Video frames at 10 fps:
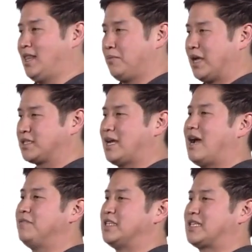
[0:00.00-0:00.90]
And then we also
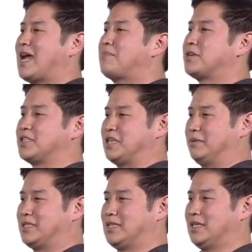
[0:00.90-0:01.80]
have these capture
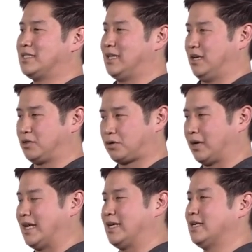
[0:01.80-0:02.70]
sequences in
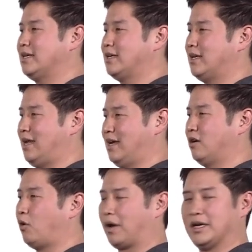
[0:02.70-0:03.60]
green
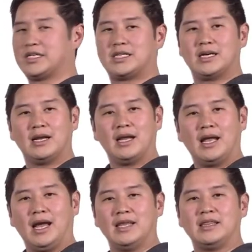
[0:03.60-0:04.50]
and orange.
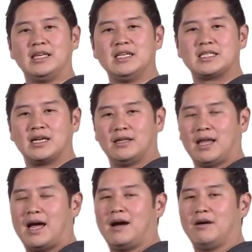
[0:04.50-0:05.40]
And these
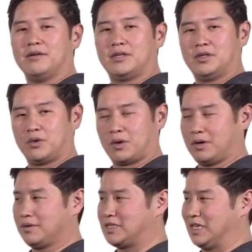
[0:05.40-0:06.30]
allow
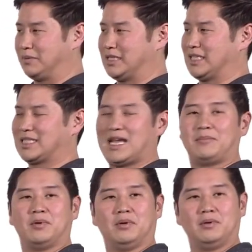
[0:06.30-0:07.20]
your sequencing
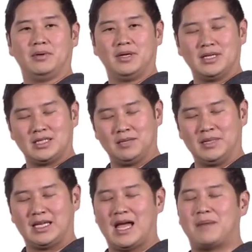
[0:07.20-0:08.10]
sample to
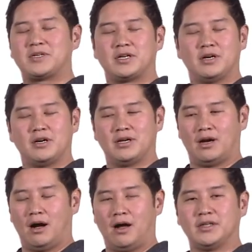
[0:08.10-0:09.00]
be
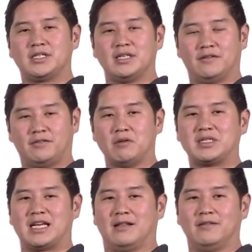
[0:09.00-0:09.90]
captured onto the flow
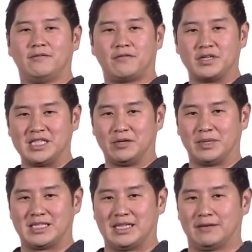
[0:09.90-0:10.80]
cell for
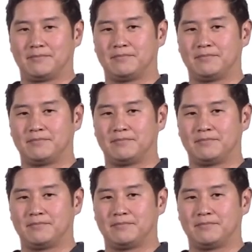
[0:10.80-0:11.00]
sequencing.